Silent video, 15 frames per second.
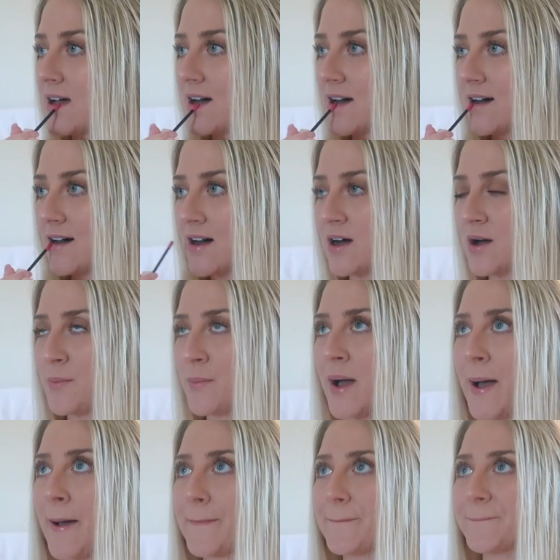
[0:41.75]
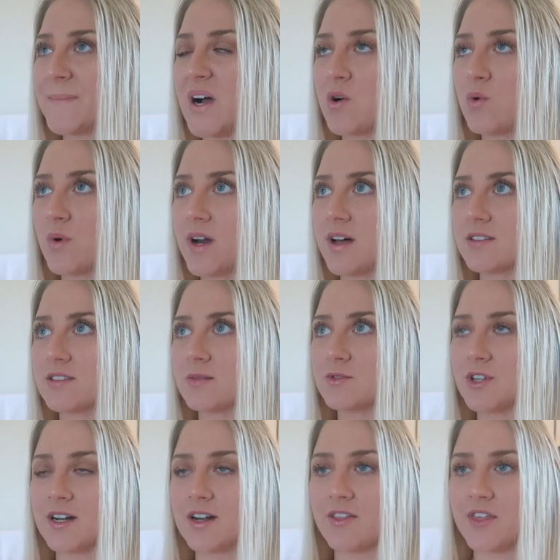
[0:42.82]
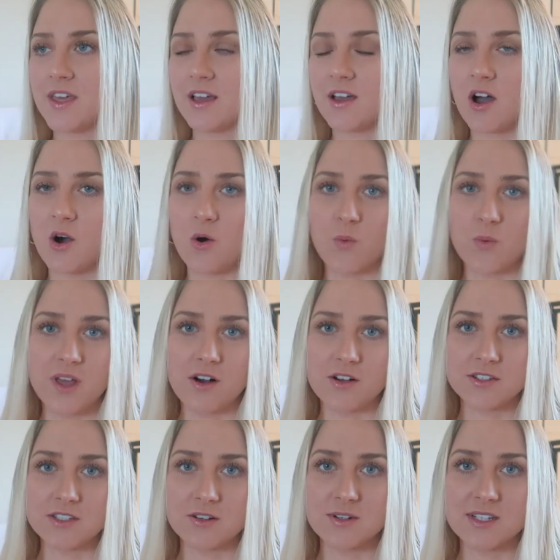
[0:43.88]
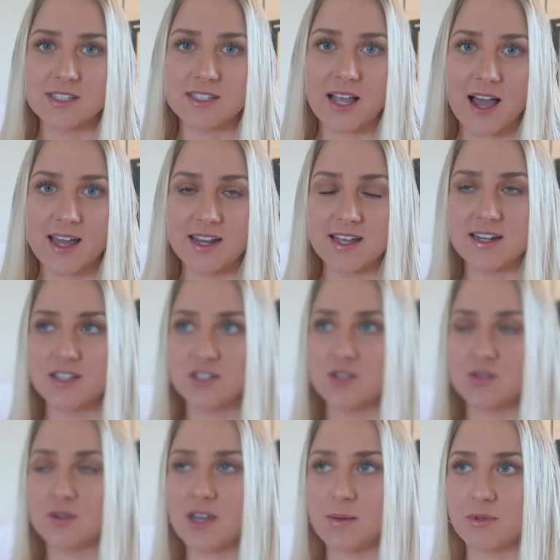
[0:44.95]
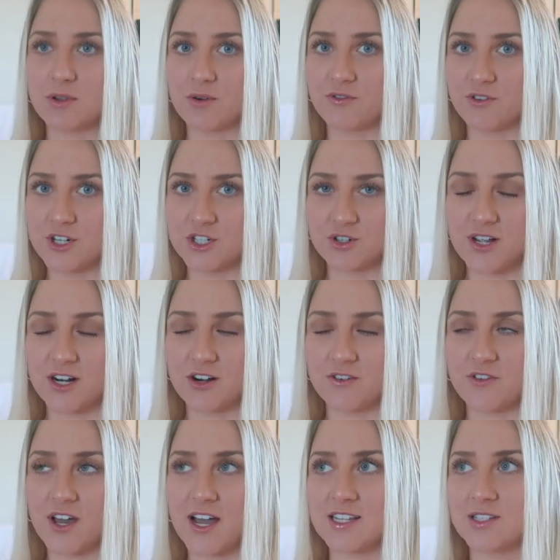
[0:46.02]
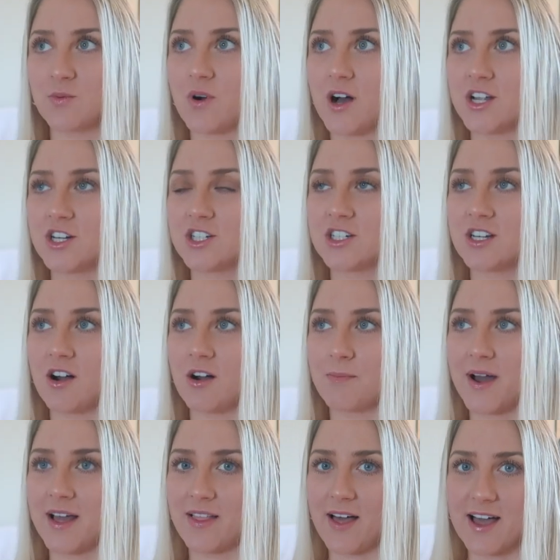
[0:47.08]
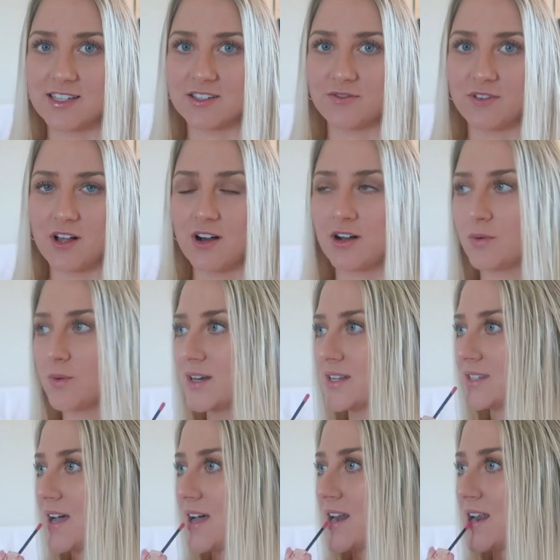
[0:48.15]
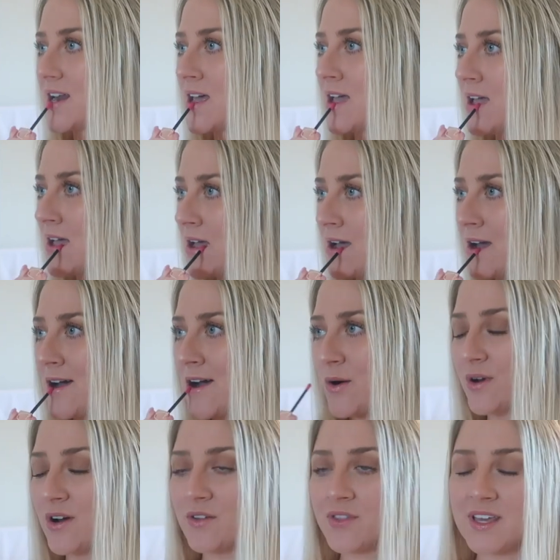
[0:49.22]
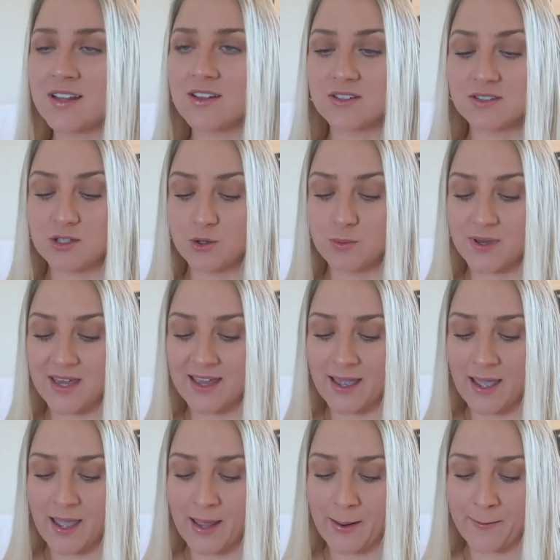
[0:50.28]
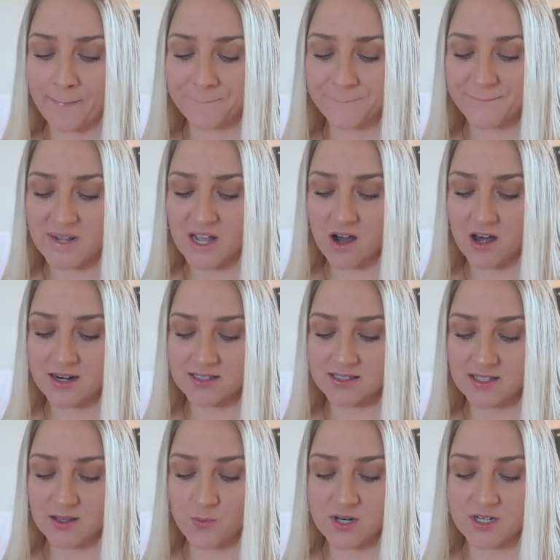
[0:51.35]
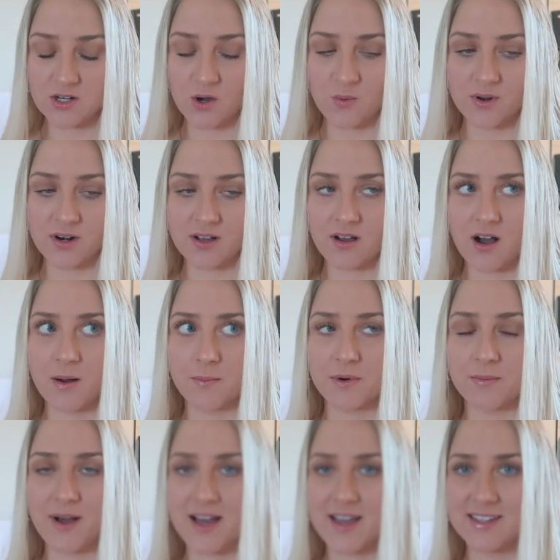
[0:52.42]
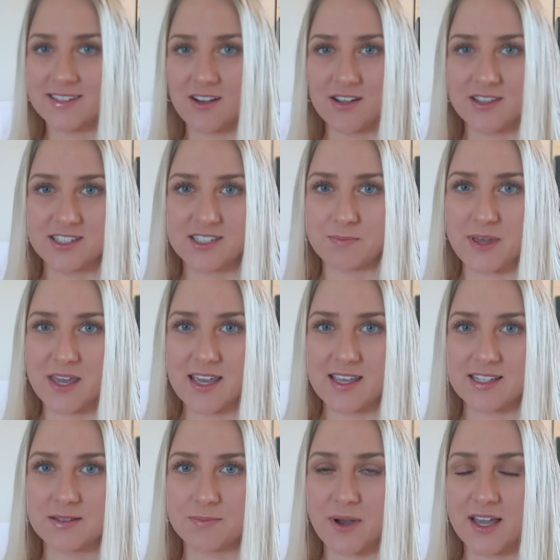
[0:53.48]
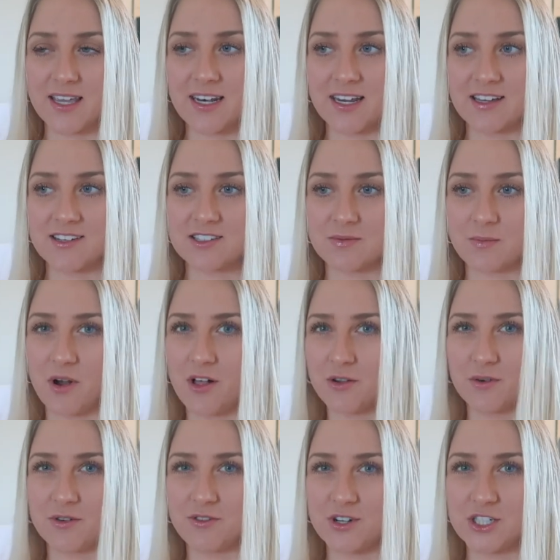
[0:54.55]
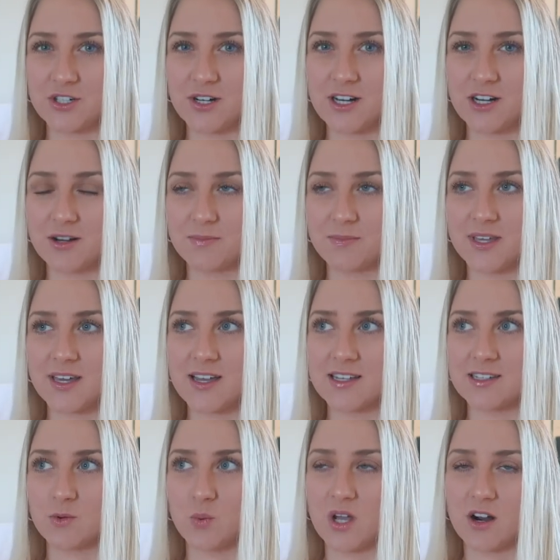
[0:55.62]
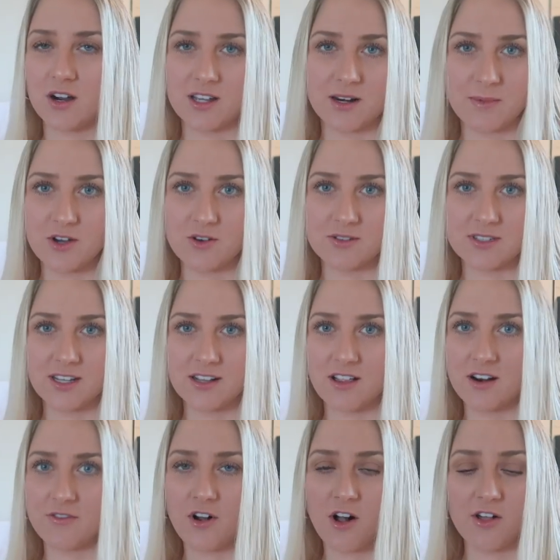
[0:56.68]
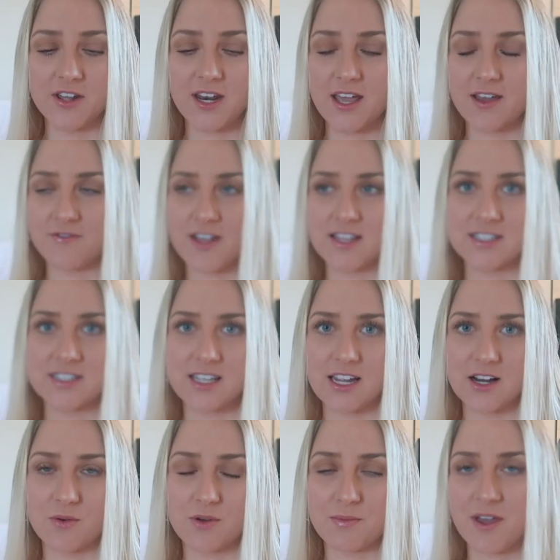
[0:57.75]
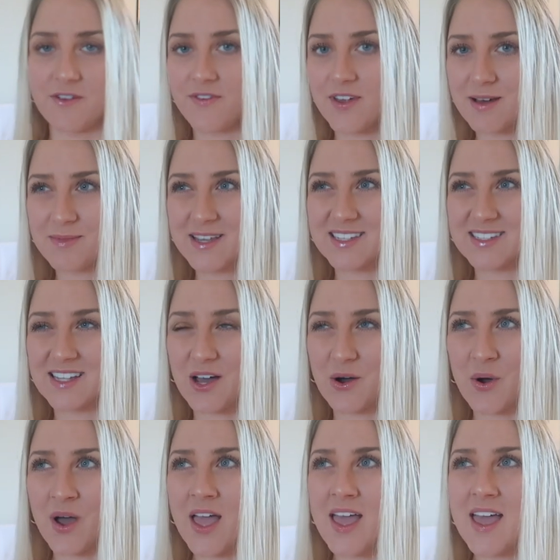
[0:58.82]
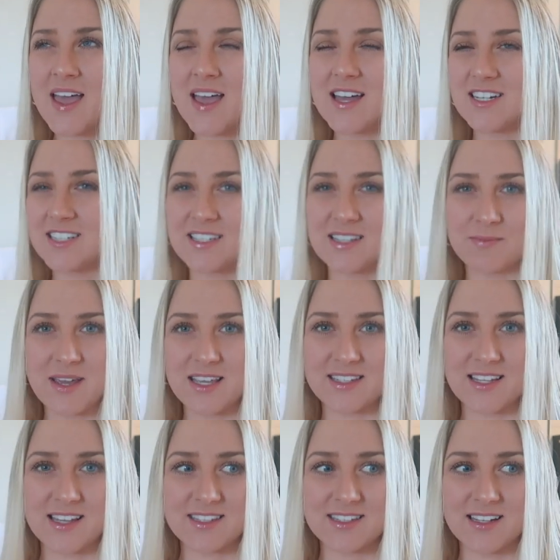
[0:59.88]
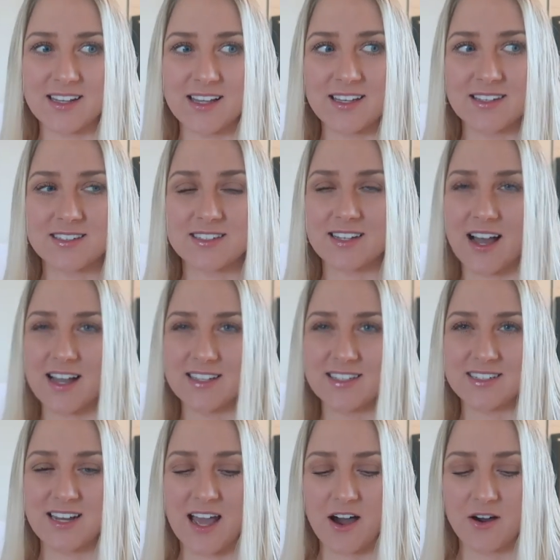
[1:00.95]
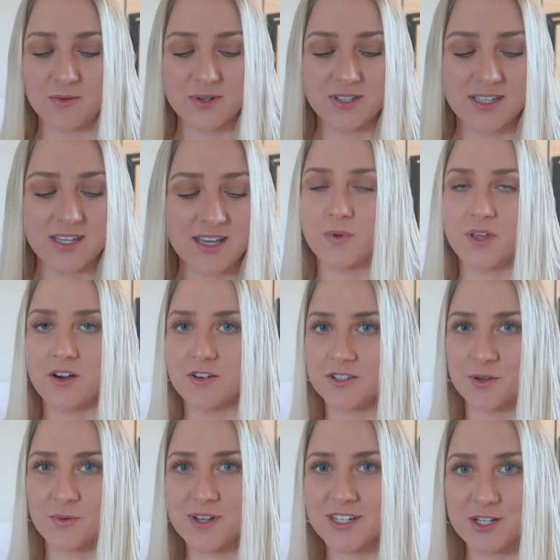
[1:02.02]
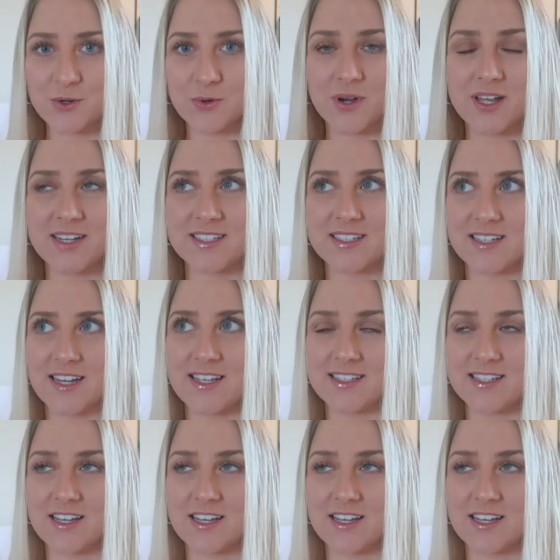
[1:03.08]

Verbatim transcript: Um, what else i'm trying to think oh we also decided to keep the refrigerator if you guys watched my last vlog we decided we don't think it looks too big and honestly we don't want to compromise on space by getting a smaller refrigerator because we are going to be hosting a lot of holiday events here with my family so it just didn't make sense to like size down really we also went to an estate